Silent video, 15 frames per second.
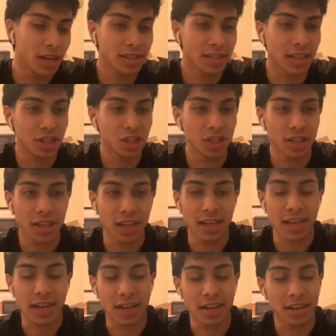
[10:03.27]
session,
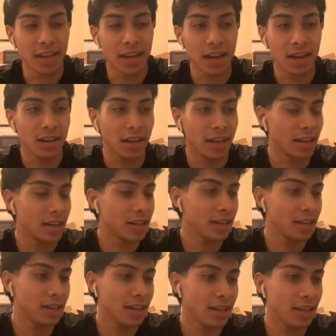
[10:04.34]
I didn't care,
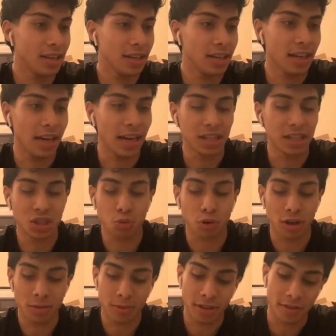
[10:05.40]
I just
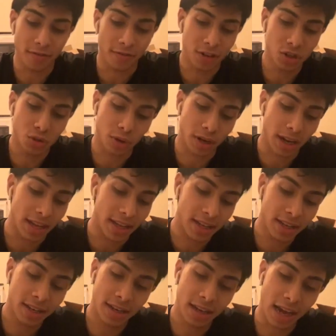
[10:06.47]
wanted to be the first one
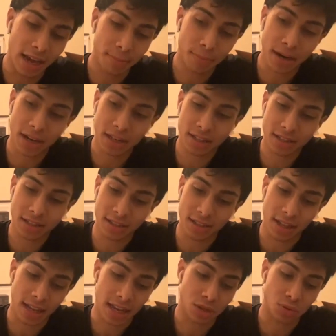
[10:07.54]
in at practice and
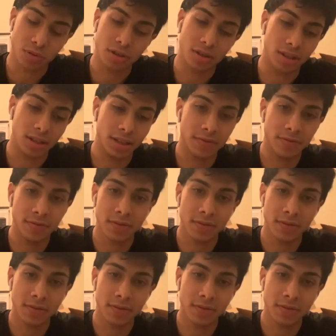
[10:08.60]
the last one to leave.